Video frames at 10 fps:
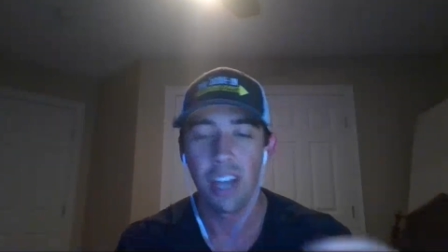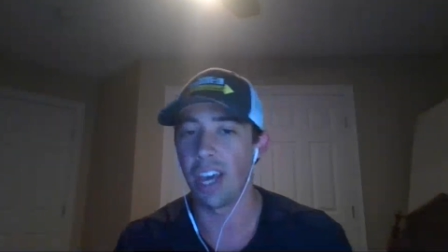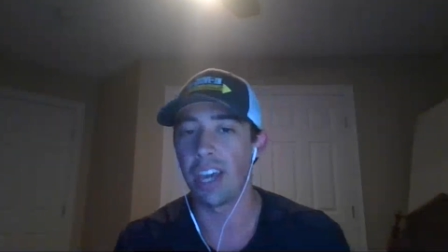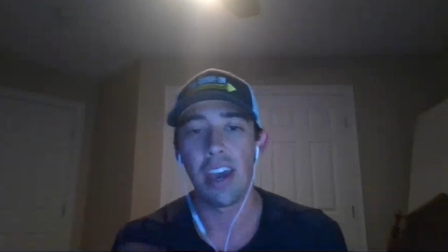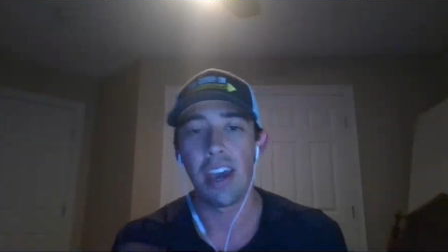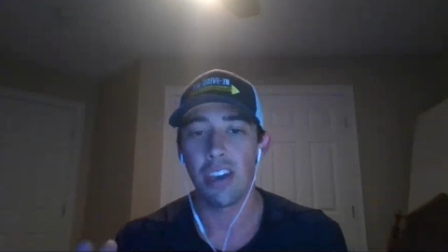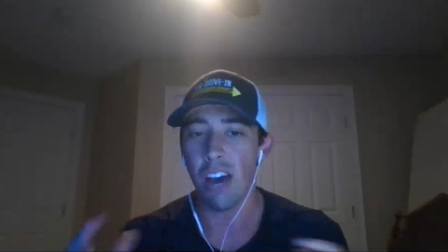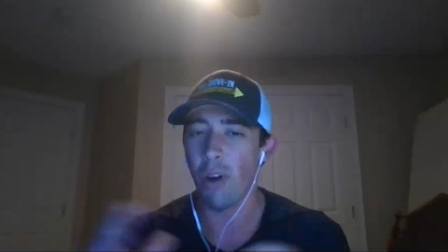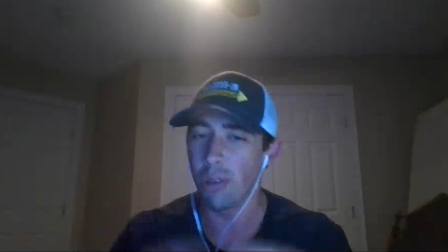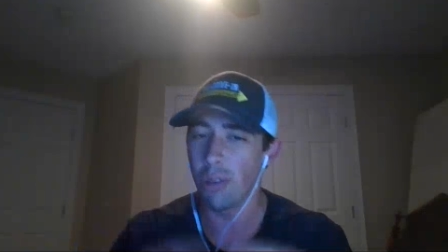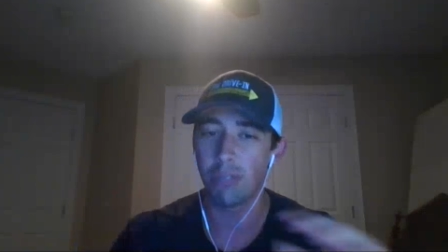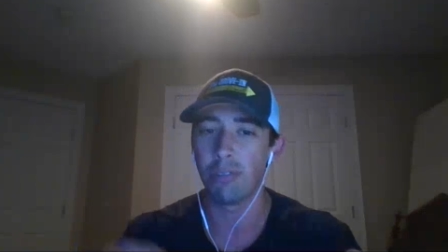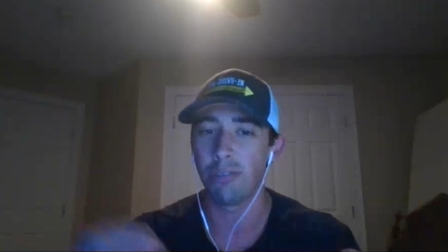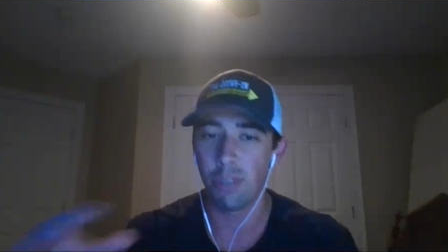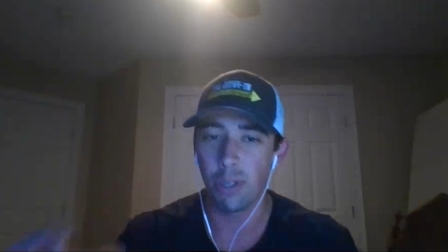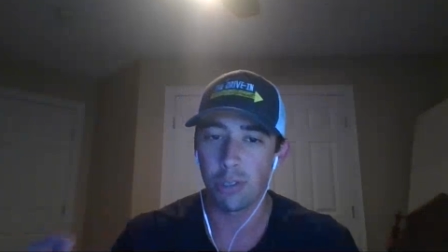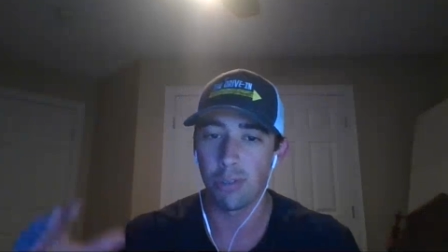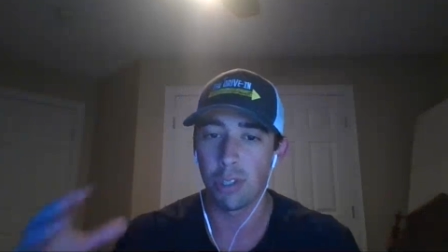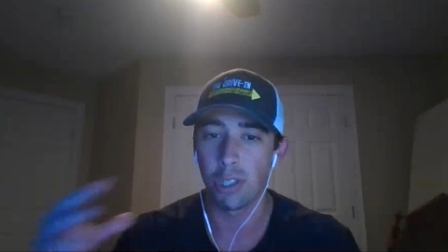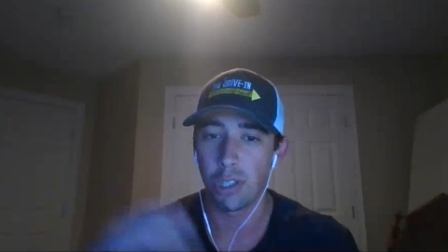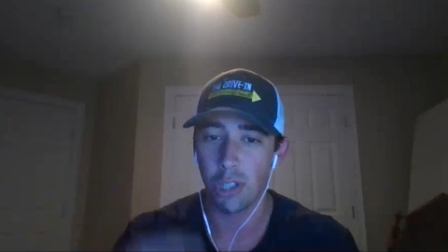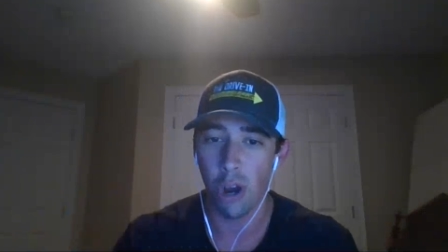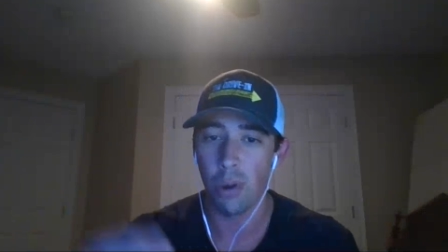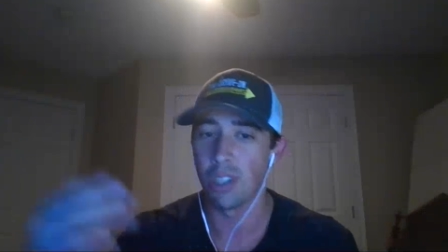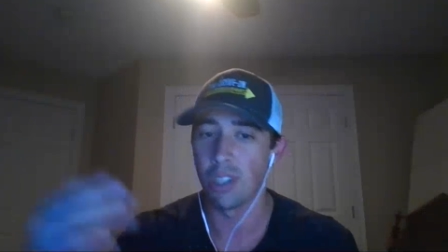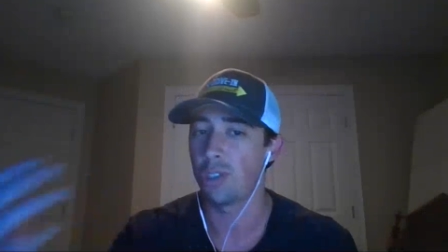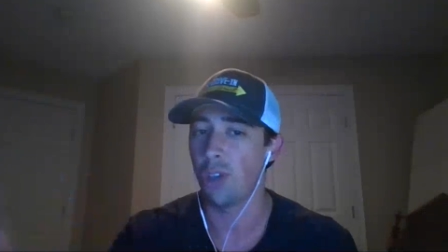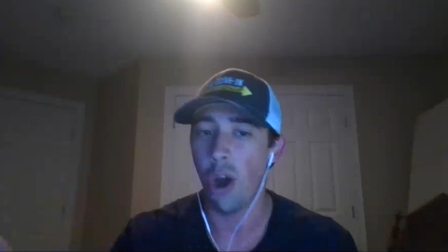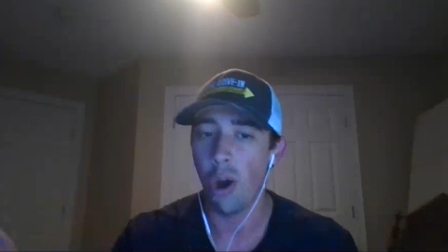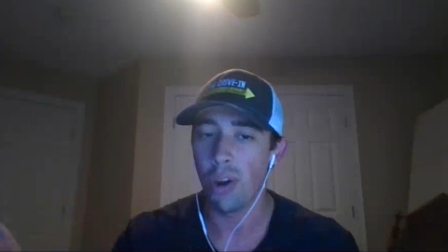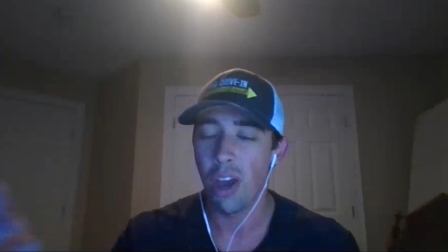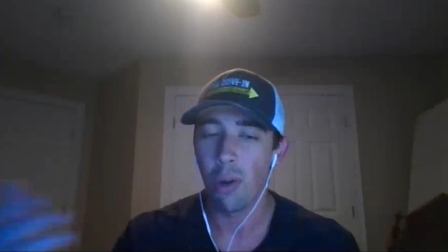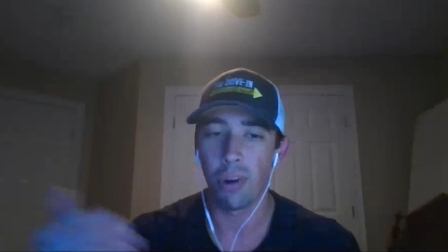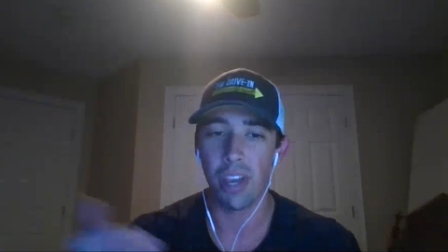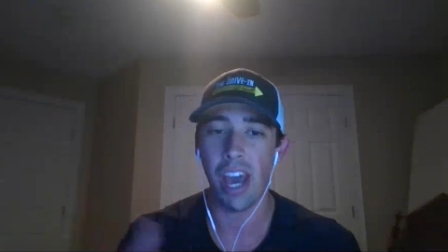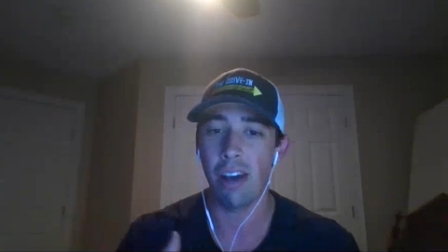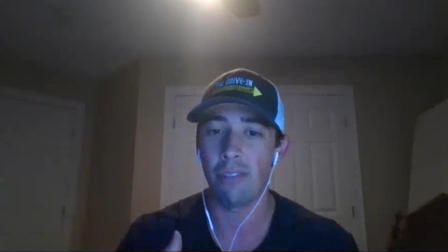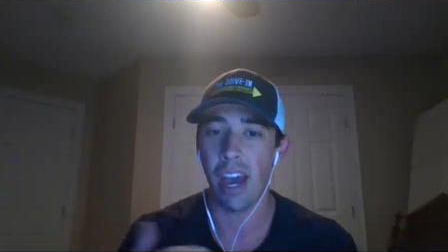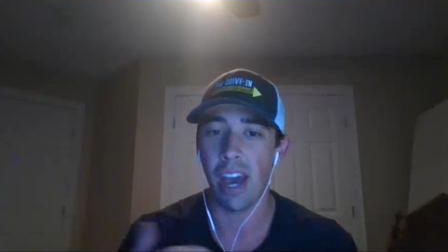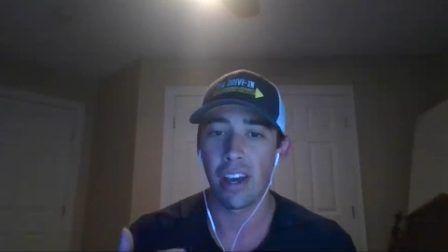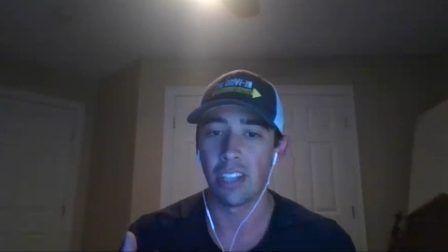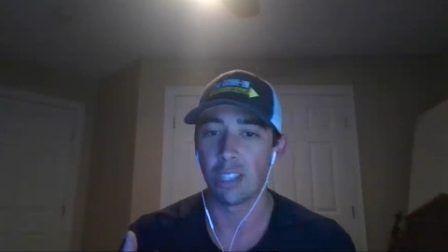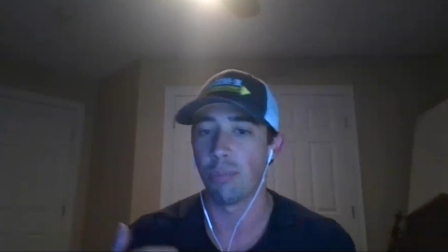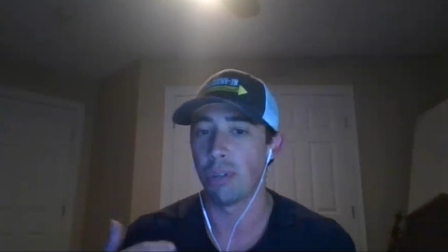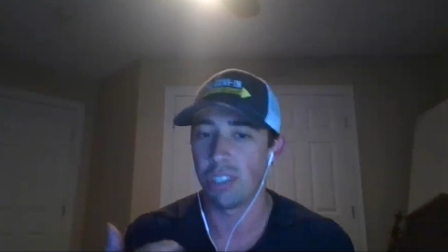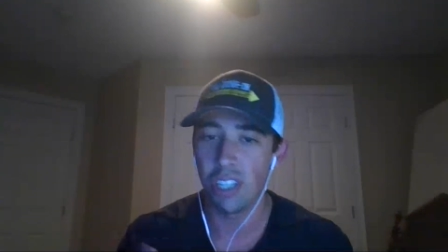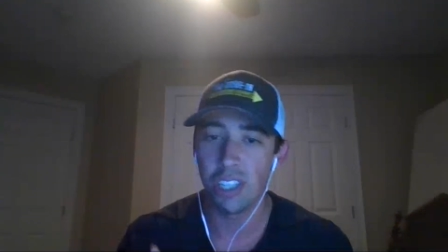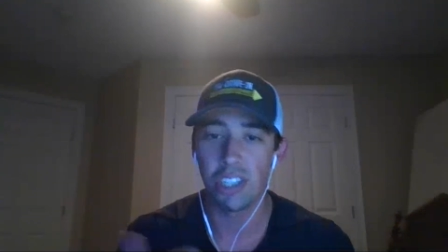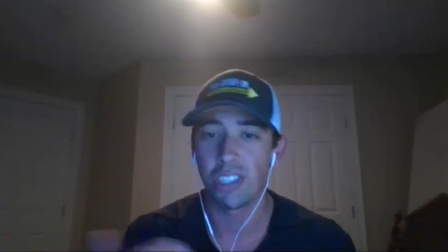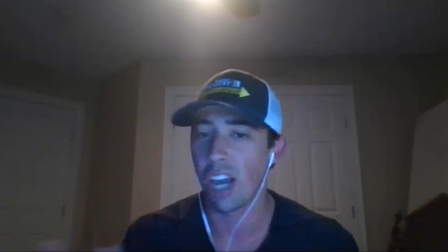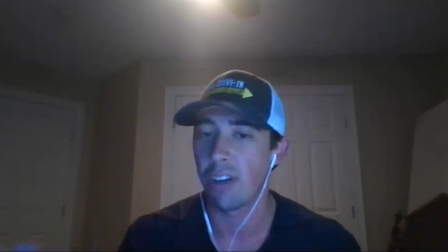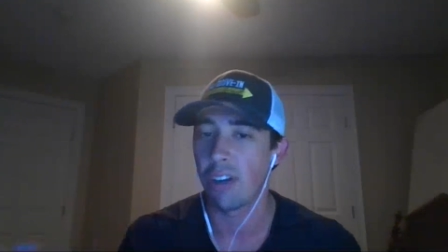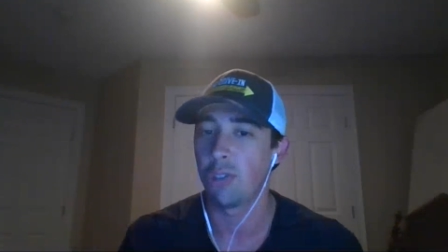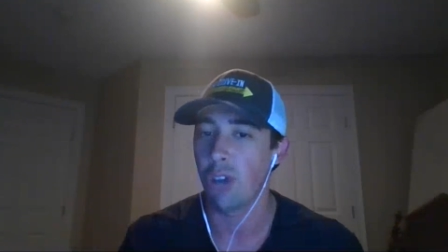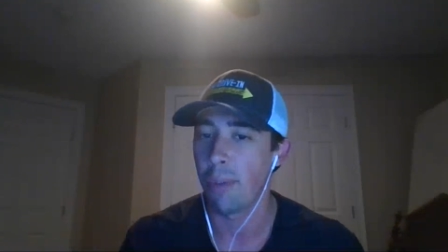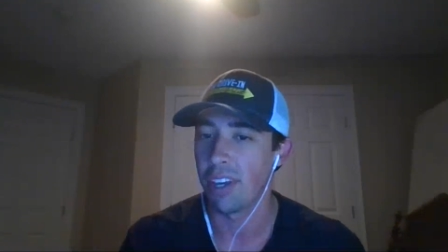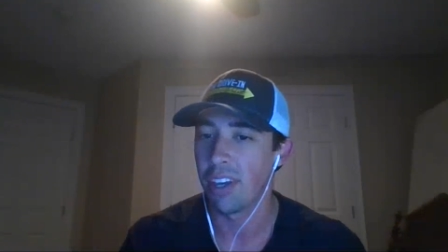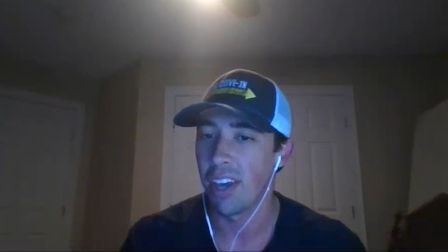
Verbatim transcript: Like you have all these different feels for this show and this tone where you have, yeah, it's a prestige sci-fi dramedy.